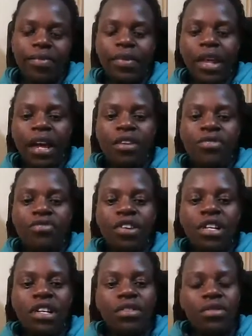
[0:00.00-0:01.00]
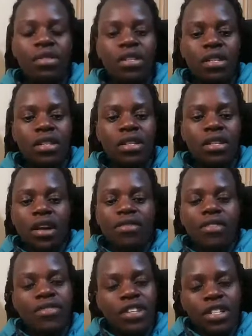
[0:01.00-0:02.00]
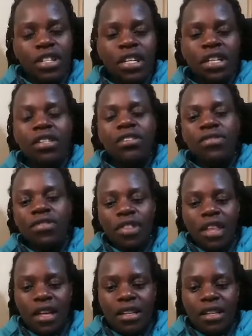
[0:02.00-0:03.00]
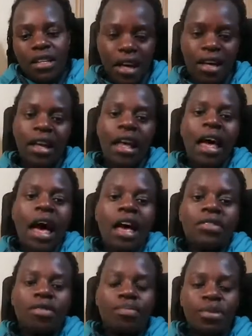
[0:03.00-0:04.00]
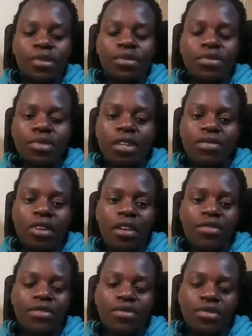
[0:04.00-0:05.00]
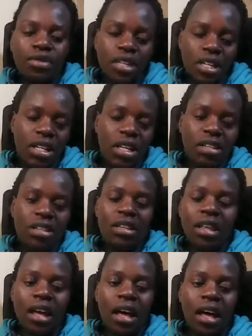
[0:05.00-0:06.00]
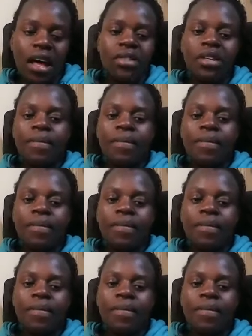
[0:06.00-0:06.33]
And you've only used 50 shillings for their snack, as opposed to if you have 2 to 3 kids in the house